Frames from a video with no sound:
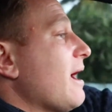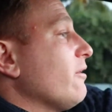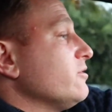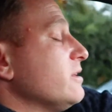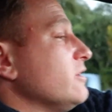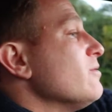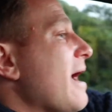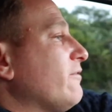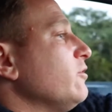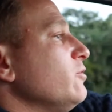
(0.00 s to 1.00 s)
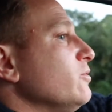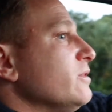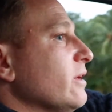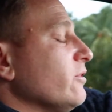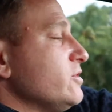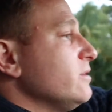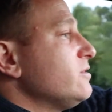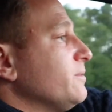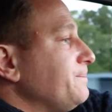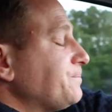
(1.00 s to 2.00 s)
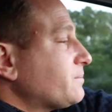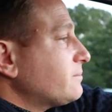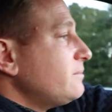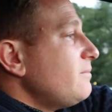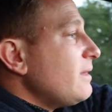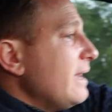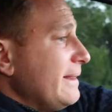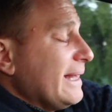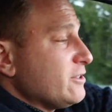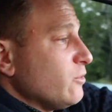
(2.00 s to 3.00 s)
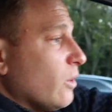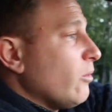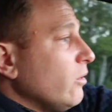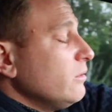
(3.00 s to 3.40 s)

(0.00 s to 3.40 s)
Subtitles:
That you have to do due diligence, and that's normal.